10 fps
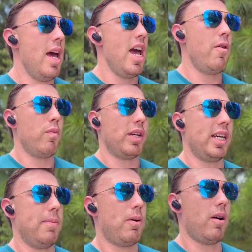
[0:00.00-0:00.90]
And we
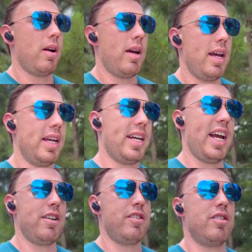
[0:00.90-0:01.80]
keep her
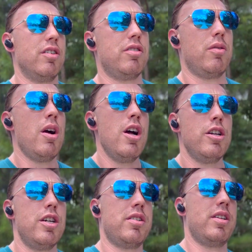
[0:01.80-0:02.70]
engaged. She
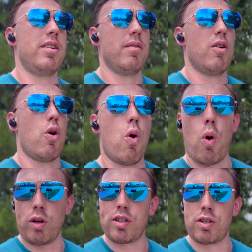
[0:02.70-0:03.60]
doesn't
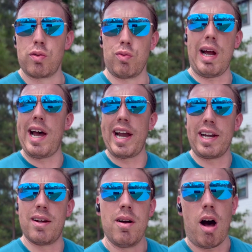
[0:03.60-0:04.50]
horse ride
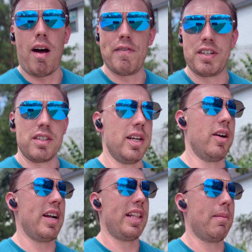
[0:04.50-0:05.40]
obviously or
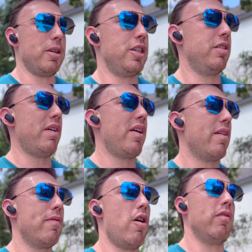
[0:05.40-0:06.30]
anything, but she's very
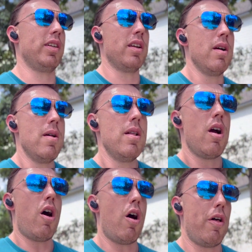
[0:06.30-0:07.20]
involved in
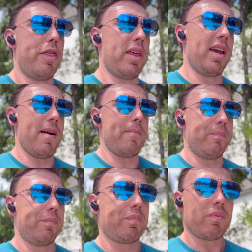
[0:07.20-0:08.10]
all the
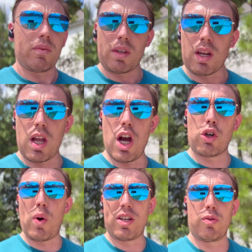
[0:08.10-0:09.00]

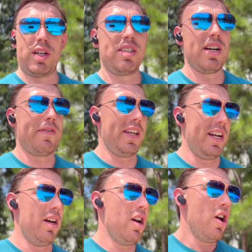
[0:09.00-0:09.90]
equestrian stuff that
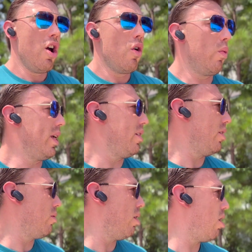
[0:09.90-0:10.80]
we
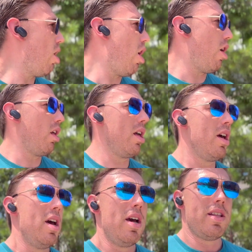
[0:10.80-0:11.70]
do, all
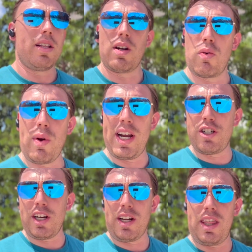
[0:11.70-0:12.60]
the little
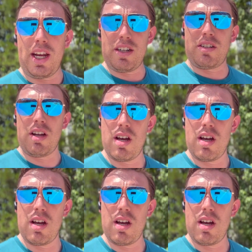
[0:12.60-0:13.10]
ranching things